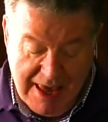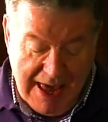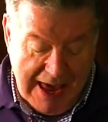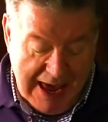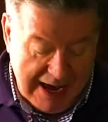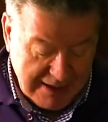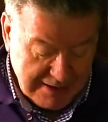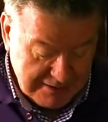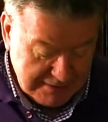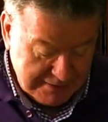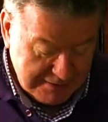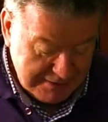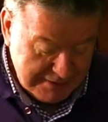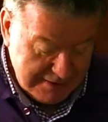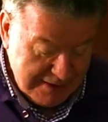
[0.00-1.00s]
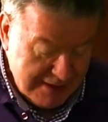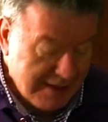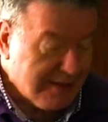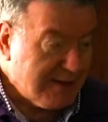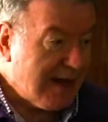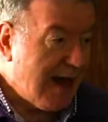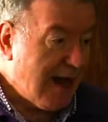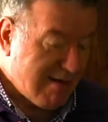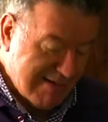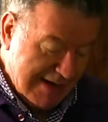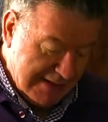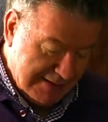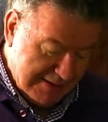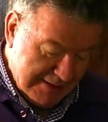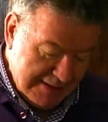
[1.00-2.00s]
Hecht, and
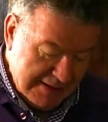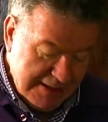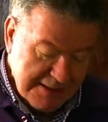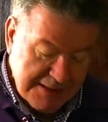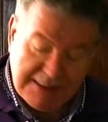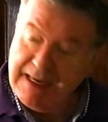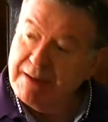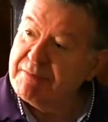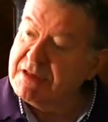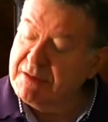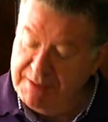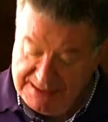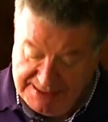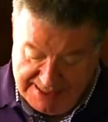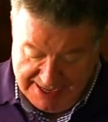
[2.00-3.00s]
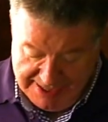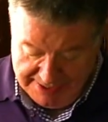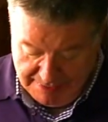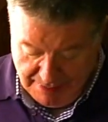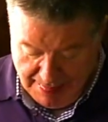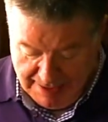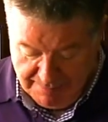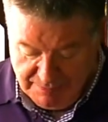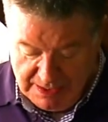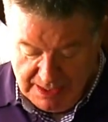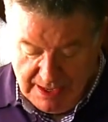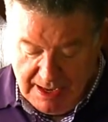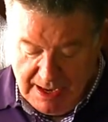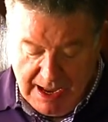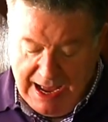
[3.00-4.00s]
Arendt seem to be saying,
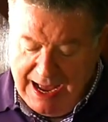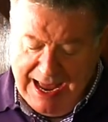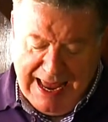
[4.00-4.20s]
I